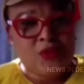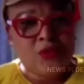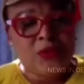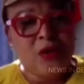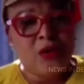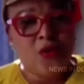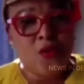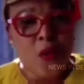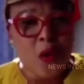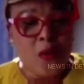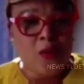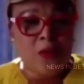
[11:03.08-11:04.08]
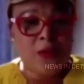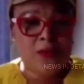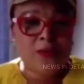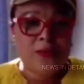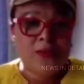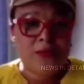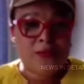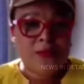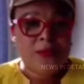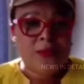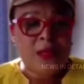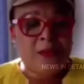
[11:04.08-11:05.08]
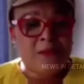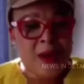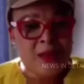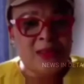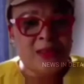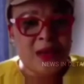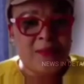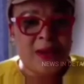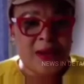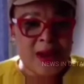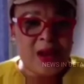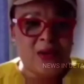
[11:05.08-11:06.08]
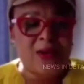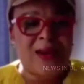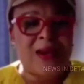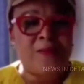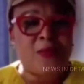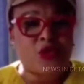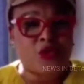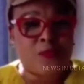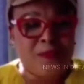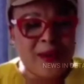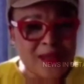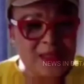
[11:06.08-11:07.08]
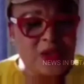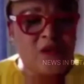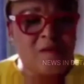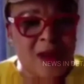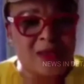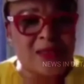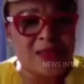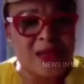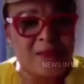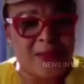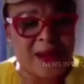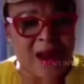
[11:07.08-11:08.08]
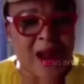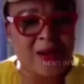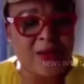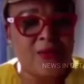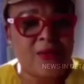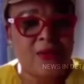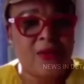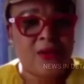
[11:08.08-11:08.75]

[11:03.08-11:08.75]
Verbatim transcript: to tell the world that Mazi Nnamdi Kanu, that the possibility of Mazi Nnamdi Kanu